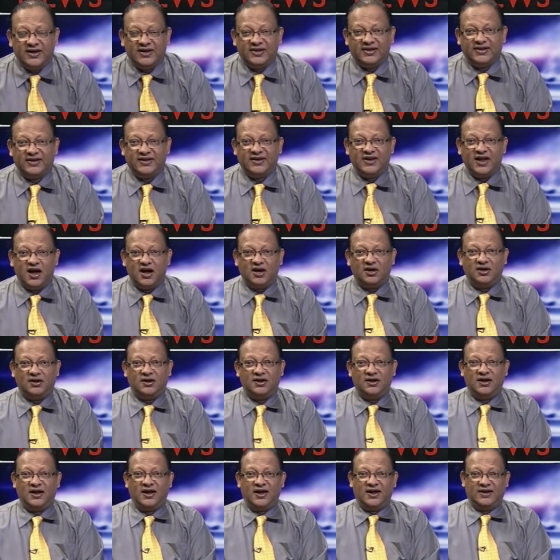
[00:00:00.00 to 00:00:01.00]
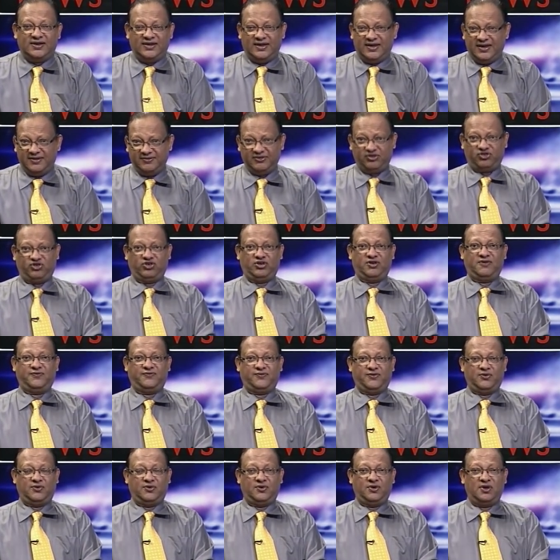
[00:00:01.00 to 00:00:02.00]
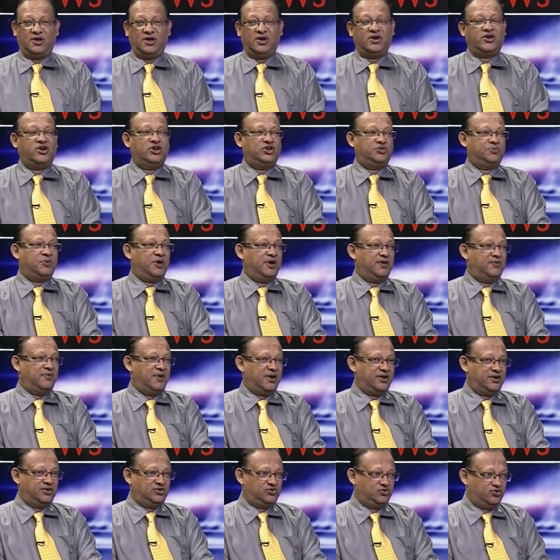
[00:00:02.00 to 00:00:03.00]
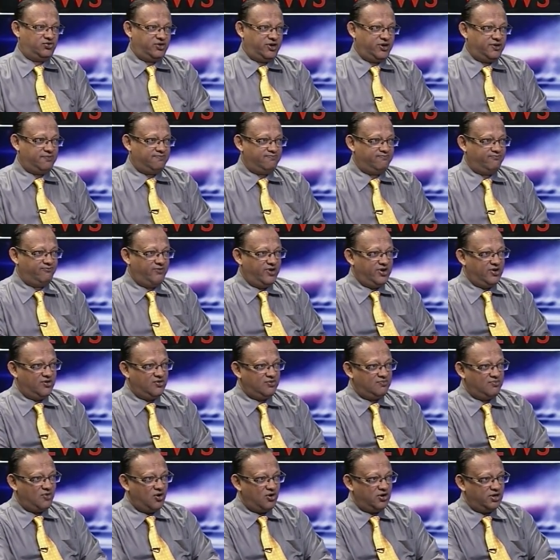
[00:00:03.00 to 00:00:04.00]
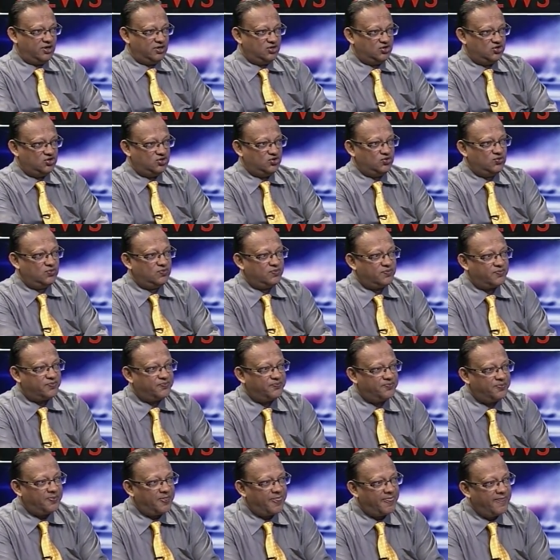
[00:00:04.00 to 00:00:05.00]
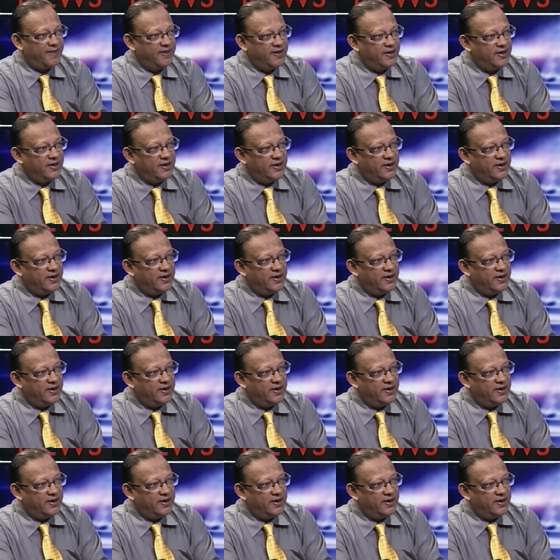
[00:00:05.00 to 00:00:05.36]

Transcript: the young and the ever cheerful Chrishmal Warnasuriya. Very good morning to you. Good morning, uh,